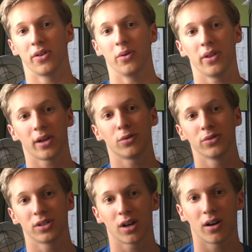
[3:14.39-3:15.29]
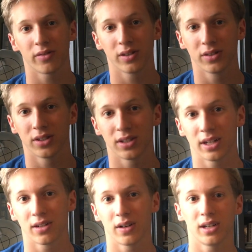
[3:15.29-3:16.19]
don't like Holden Caulfield as a
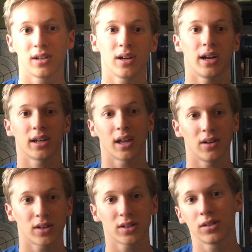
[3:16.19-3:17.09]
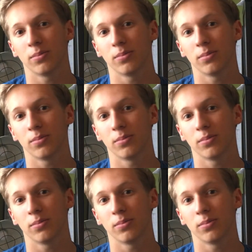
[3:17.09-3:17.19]
narrator and a character,